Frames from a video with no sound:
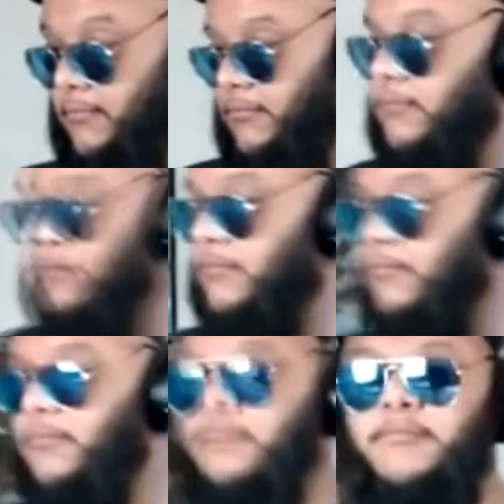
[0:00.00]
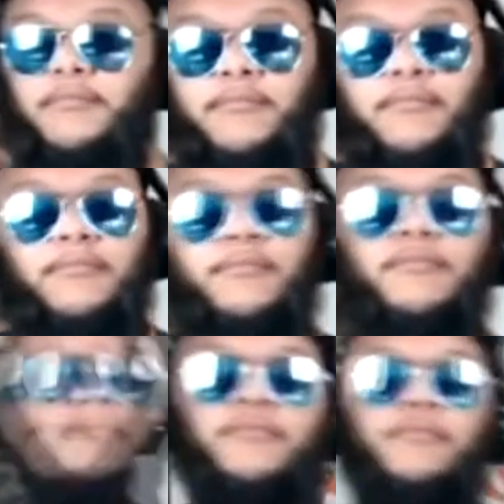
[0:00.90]

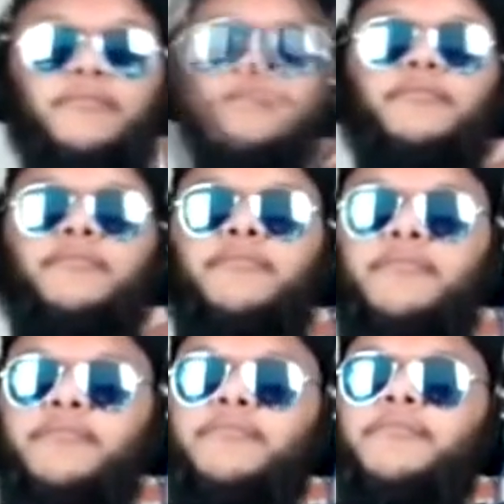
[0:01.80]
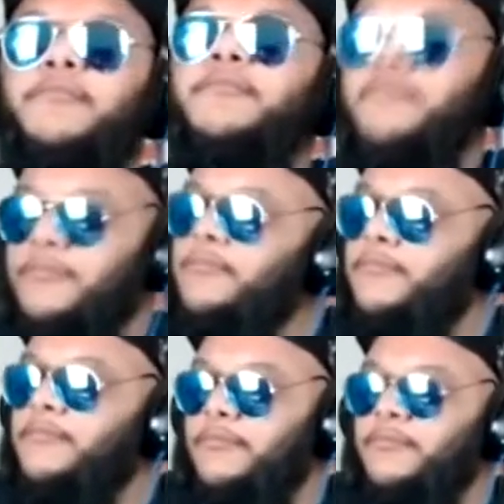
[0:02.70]

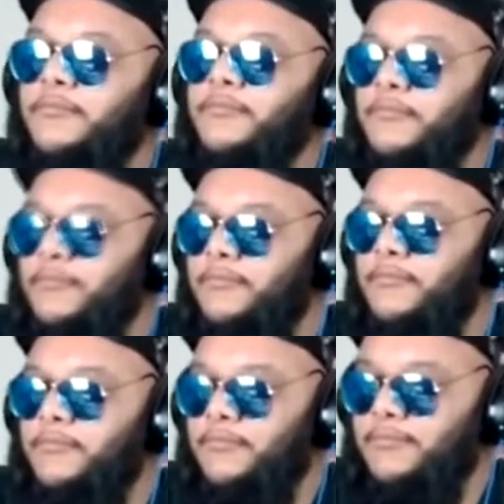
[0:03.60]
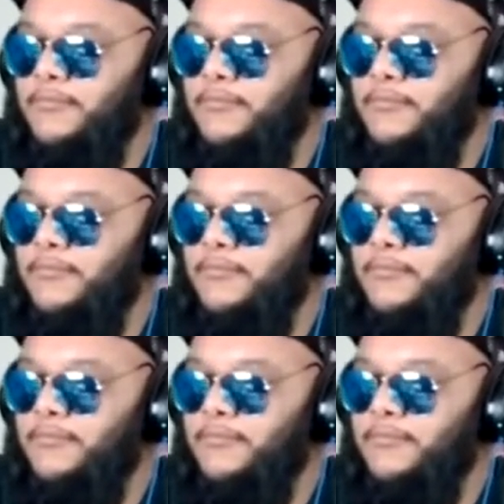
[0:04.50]
[no speech]